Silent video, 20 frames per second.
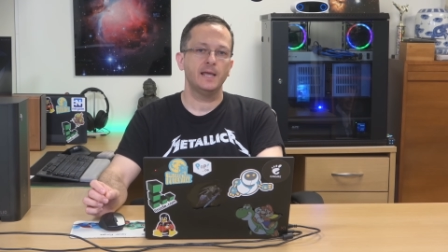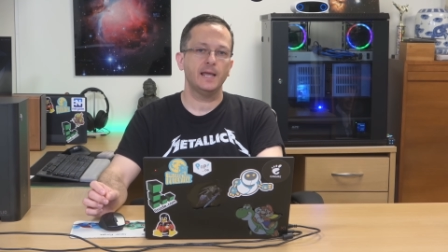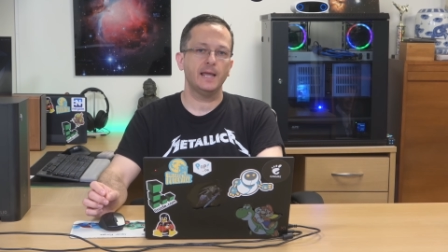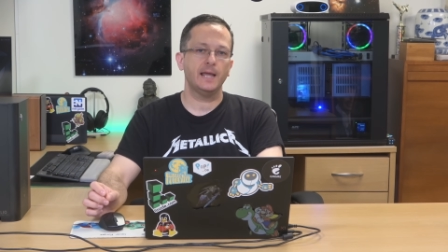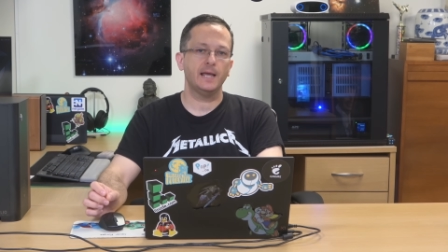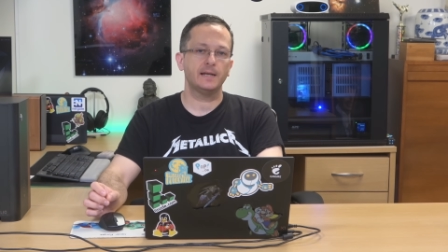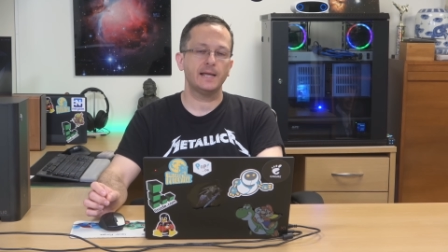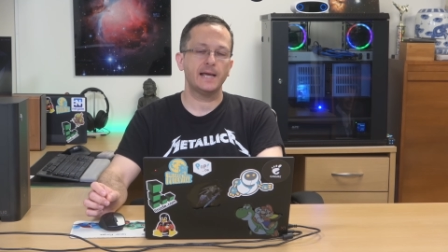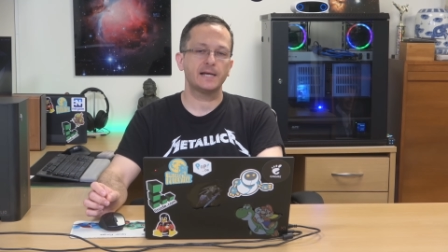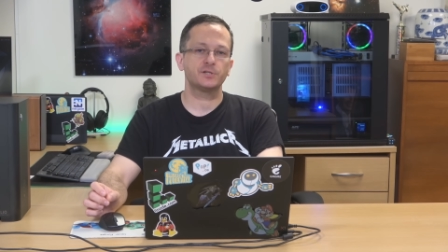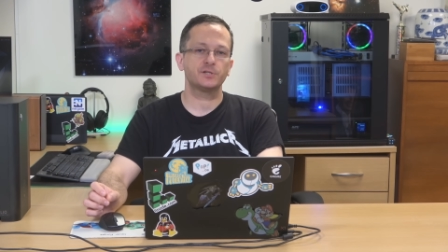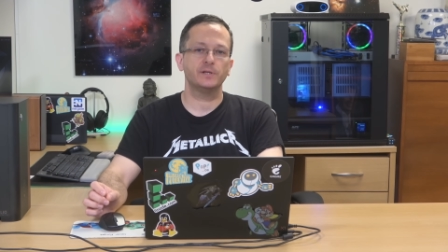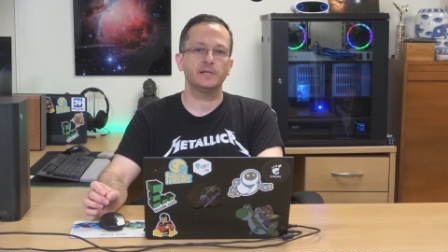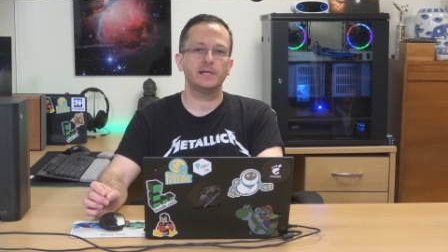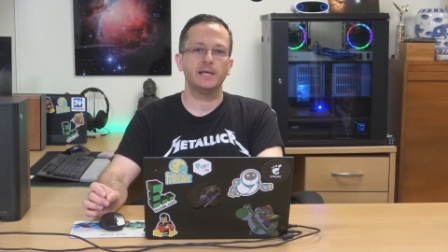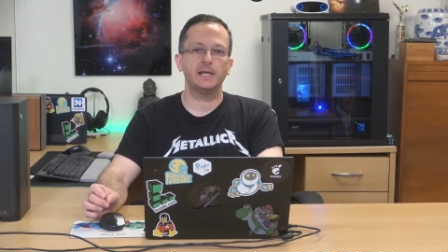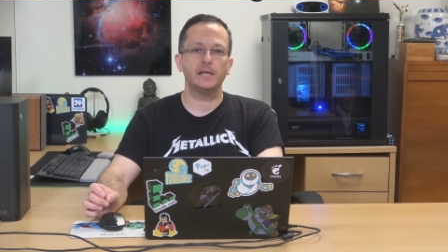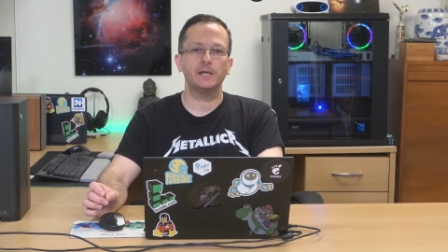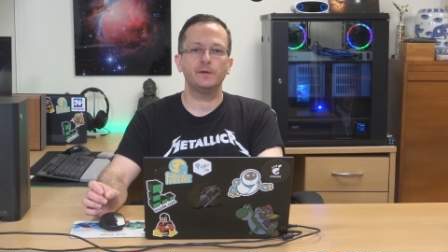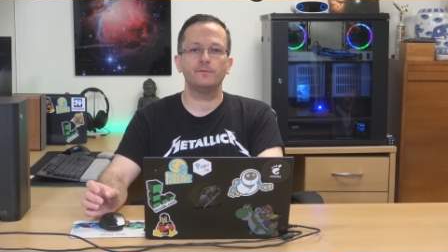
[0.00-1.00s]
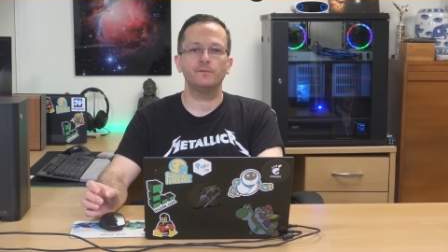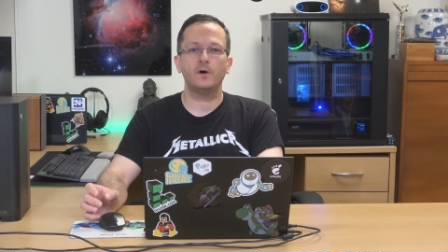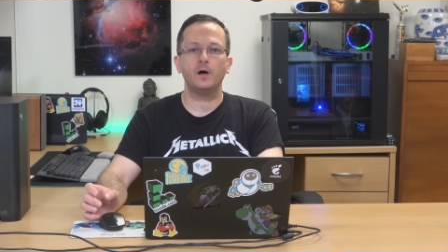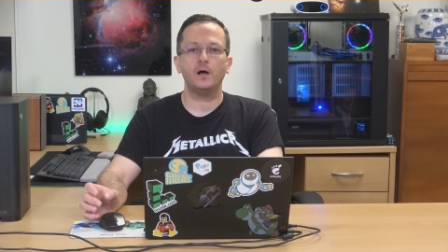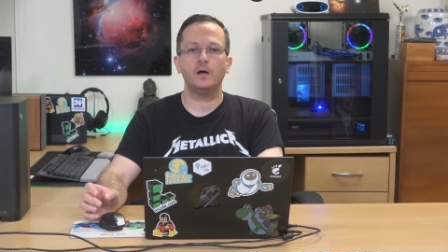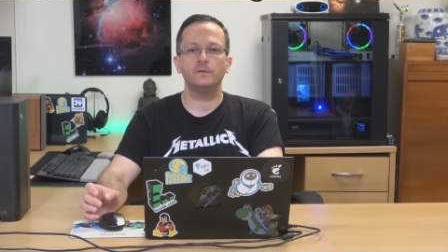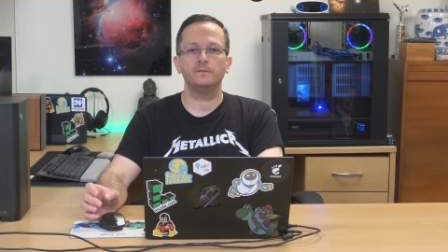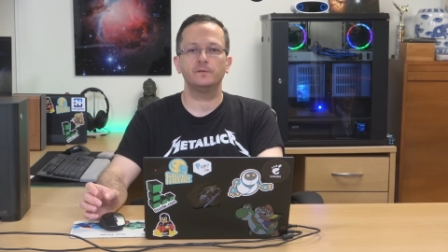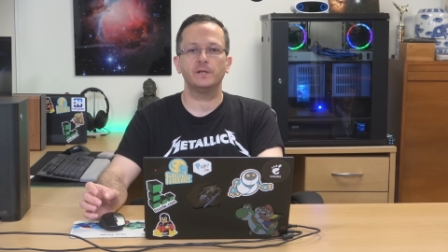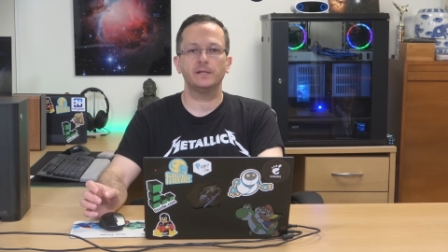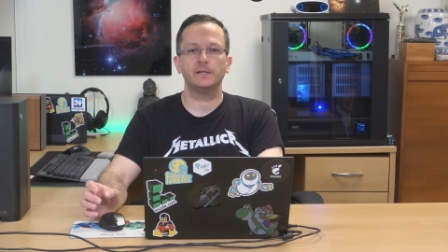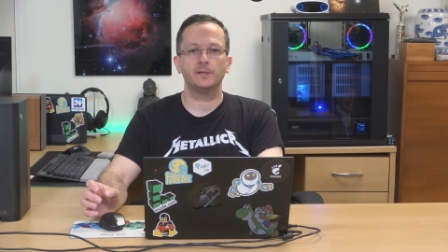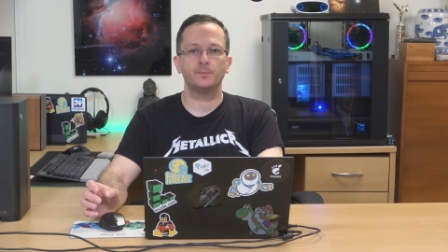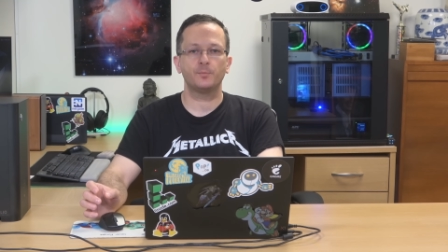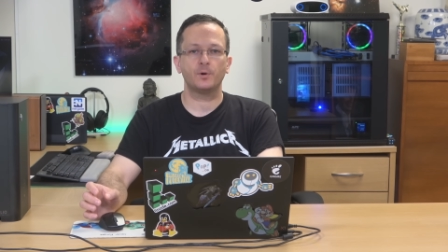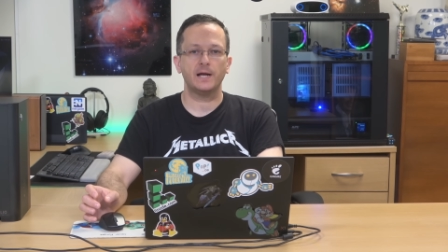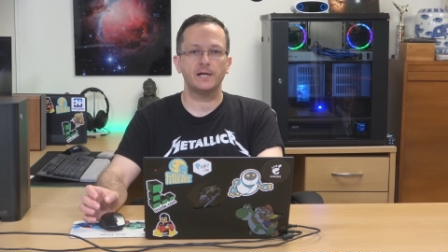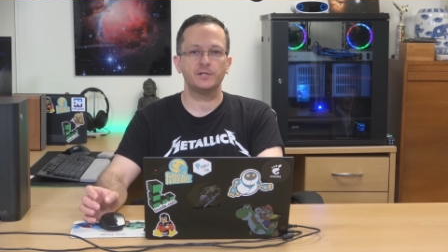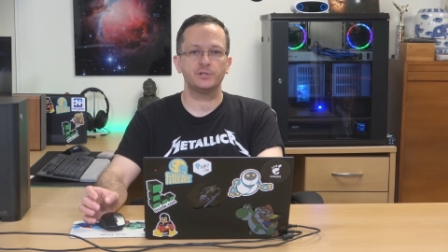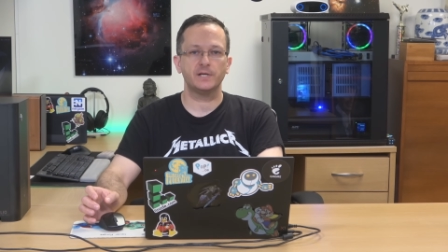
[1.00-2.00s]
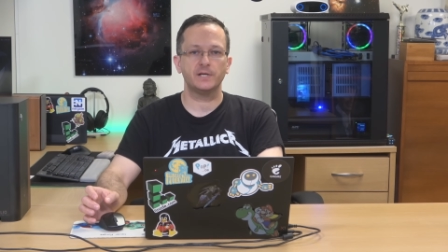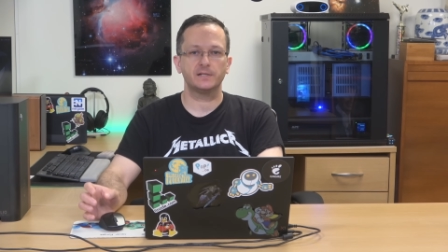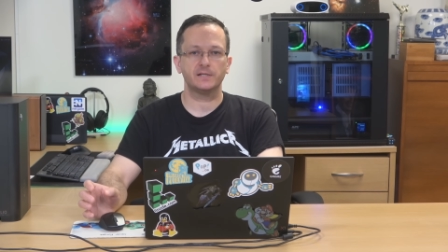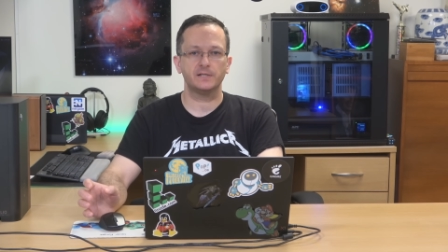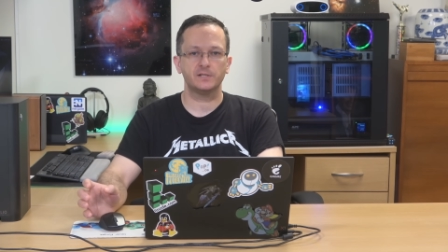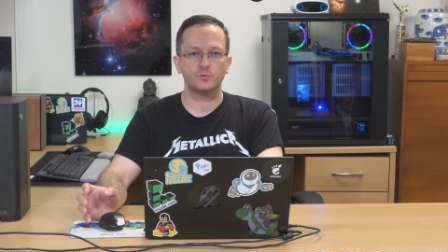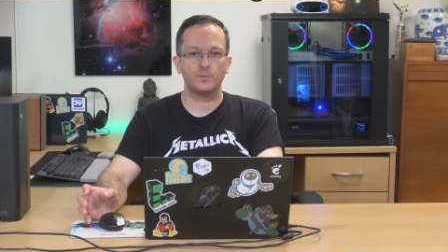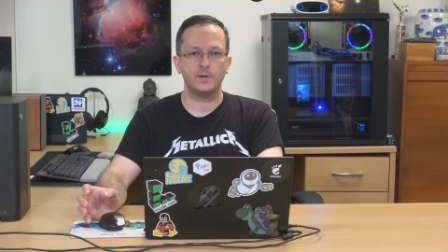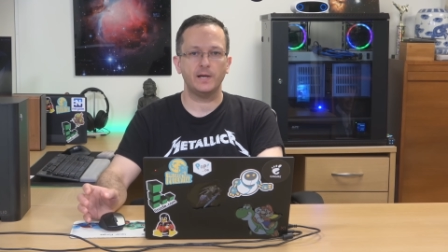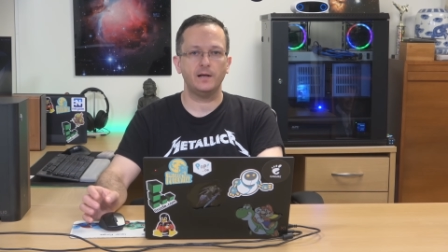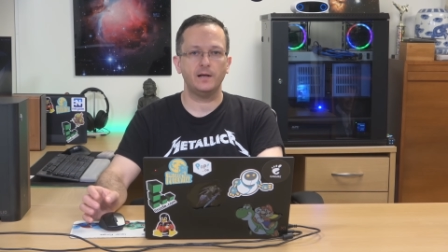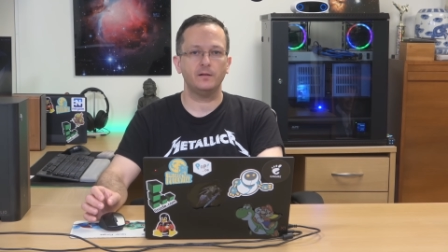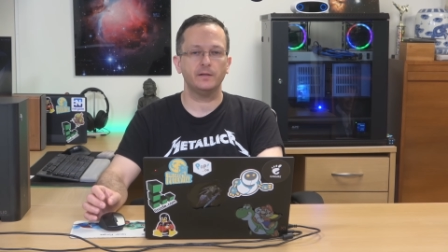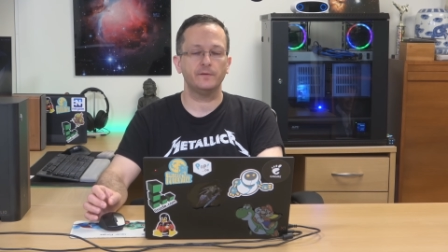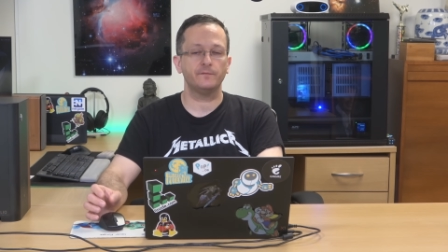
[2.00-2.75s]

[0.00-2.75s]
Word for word: and actually get involved in the project as well.